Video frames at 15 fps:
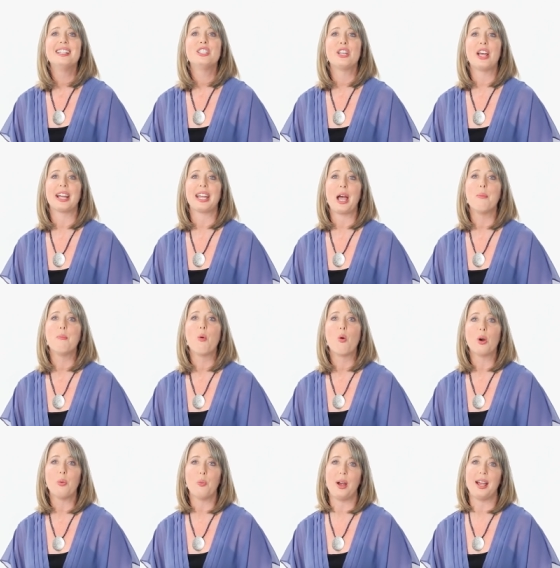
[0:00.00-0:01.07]
Check out
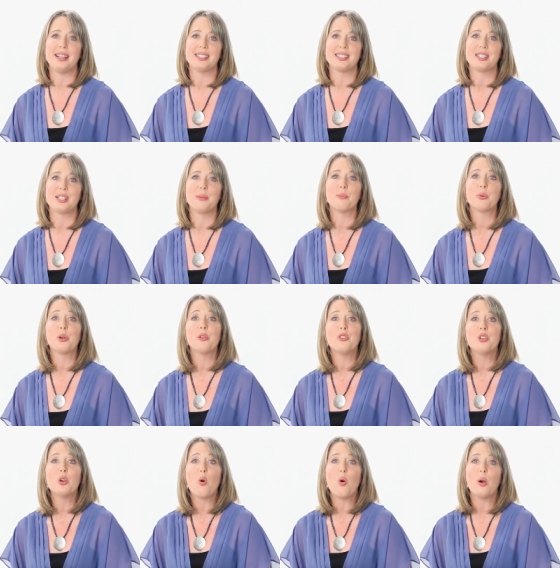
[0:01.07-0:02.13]
more ways to
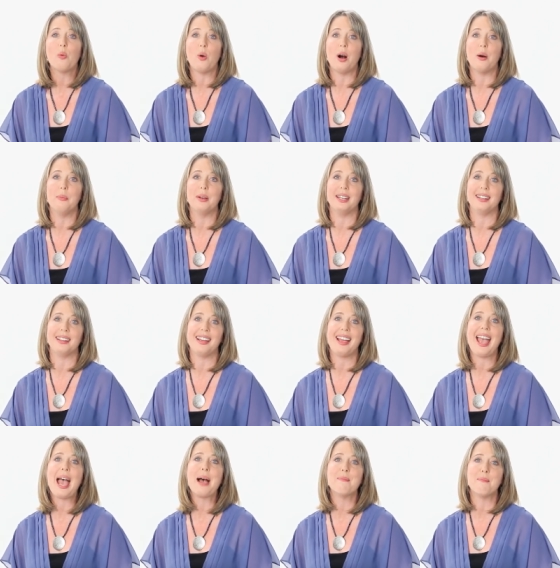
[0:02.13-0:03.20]
improve your well-being
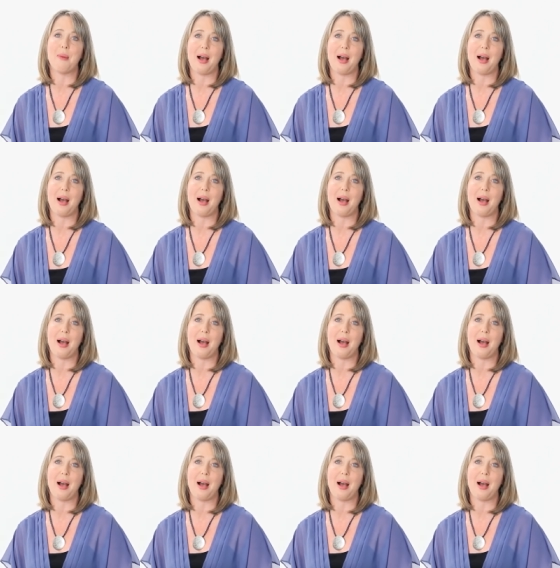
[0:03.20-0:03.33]
at